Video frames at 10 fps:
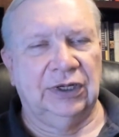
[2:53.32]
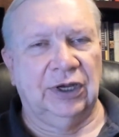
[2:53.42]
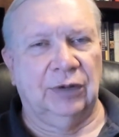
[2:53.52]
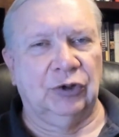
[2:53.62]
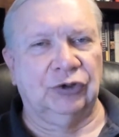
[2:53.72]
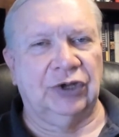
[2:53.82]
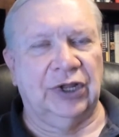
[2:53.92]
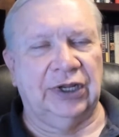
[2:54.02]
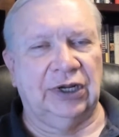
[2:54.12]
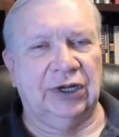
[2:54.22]
Now, most
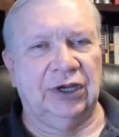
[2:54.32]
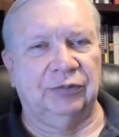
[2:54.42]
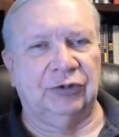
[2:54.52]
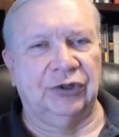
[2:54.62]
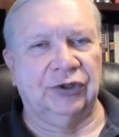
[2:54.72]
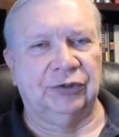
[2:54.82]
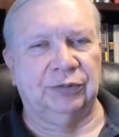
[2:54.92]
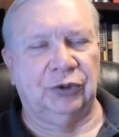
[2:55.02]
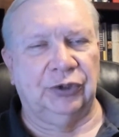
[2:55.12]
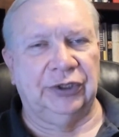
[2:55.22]
likely up to this
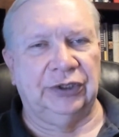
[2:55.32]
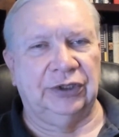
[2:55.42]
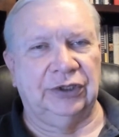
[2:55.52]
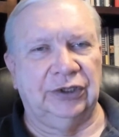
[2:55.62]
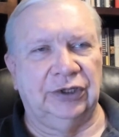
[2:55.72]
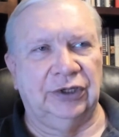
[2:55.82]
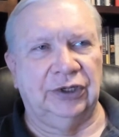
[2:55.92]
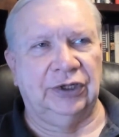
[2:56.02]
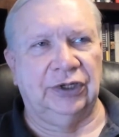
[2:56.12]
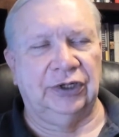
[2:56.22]
point,
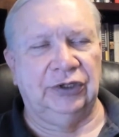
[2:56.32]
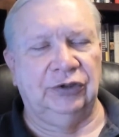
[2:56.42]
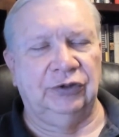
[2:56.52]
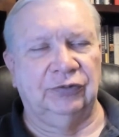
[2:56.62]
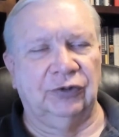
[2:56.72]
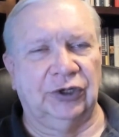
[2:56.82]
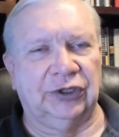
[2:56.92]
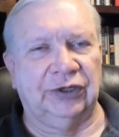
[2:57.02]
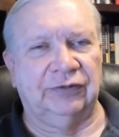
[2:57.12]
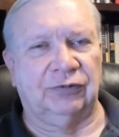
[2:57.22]
you've looked
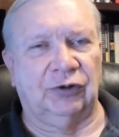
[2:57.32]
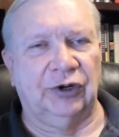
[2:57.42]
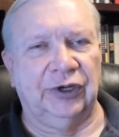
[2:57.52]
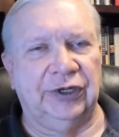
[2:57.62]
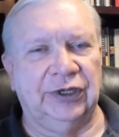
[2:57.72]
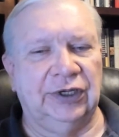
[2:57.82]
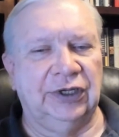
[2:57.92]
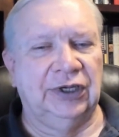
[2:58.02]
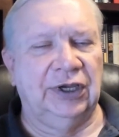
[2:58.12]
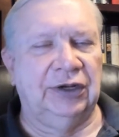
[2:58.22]
at Freud
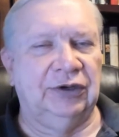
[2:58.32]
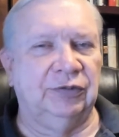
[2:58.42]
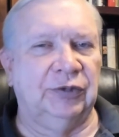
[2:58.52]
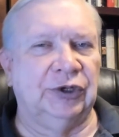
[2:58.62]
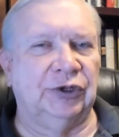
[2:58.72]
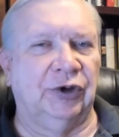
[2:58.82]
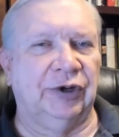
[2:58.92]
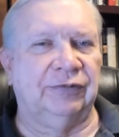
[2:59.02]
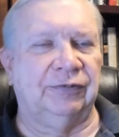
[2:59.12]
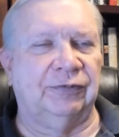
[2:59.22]
and you've been
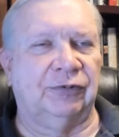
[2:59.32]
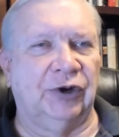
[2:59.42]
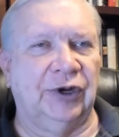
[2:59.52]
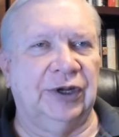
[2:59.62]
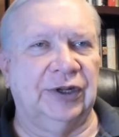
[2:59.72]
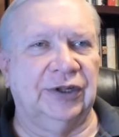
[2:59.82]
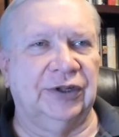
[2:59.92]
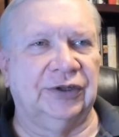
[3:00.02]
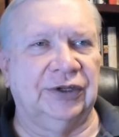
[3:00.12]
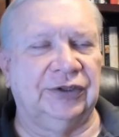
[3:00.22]
taught Freud
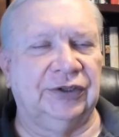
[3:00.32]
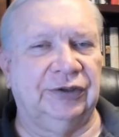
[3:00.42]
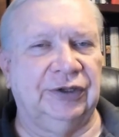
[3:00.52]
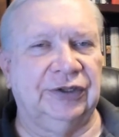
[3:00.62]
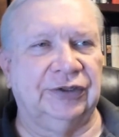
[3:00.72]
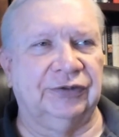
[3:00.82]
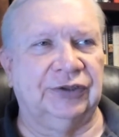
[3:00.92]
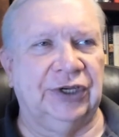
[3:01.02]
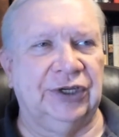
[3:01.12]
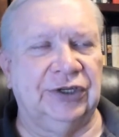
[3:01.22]
as a series of
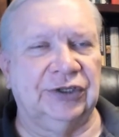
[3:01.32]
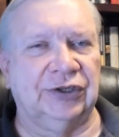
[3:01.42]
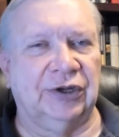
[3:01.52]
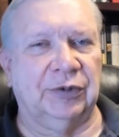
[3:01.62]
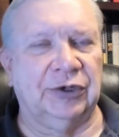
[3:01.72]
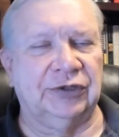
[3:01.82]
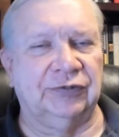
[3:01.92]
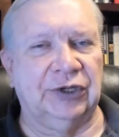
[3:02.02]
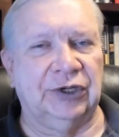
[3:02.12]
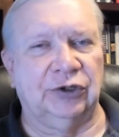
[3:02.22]
stages and a bunch of
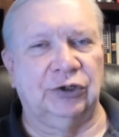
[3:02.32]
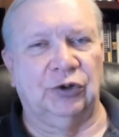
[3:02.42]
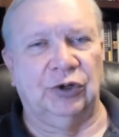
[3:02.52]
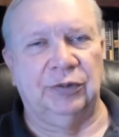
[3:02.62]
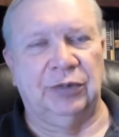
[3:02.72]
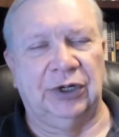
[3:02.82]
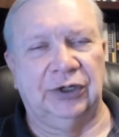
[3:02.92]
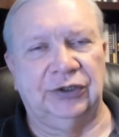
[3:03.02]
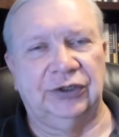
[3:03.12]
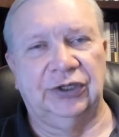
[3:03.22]
Tinkertoid
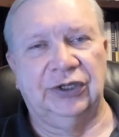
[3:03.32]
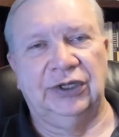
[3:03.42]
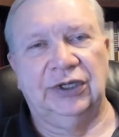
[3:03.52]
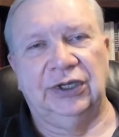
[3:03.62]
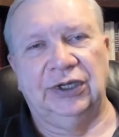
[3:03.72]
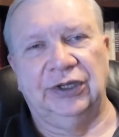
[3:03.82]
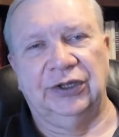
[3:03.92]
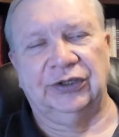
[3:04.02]
parts in the